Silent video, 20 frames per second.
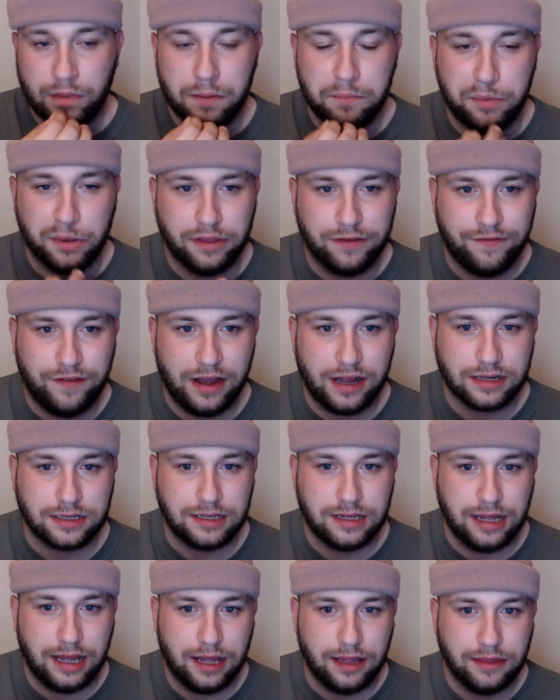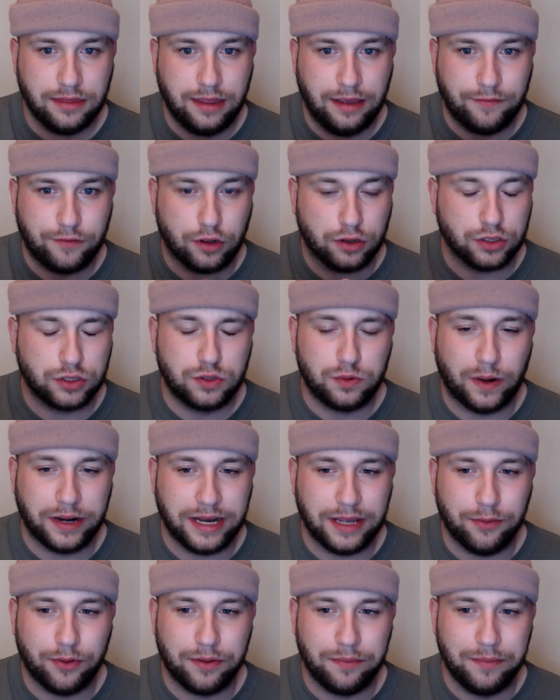But the fact that they've got
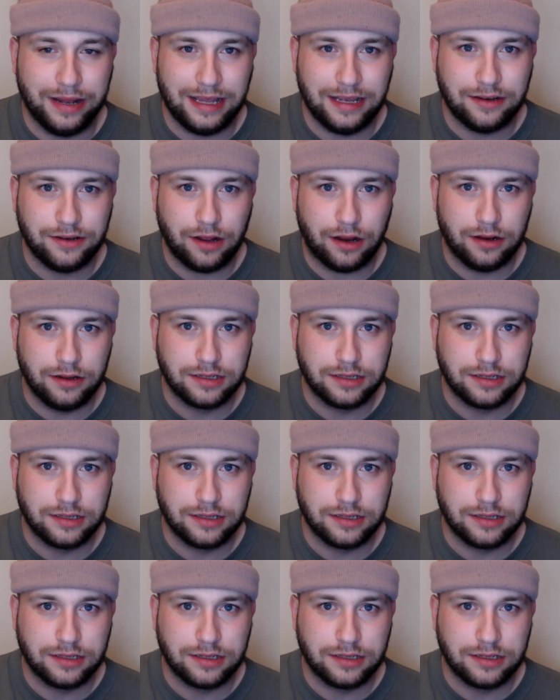$21 million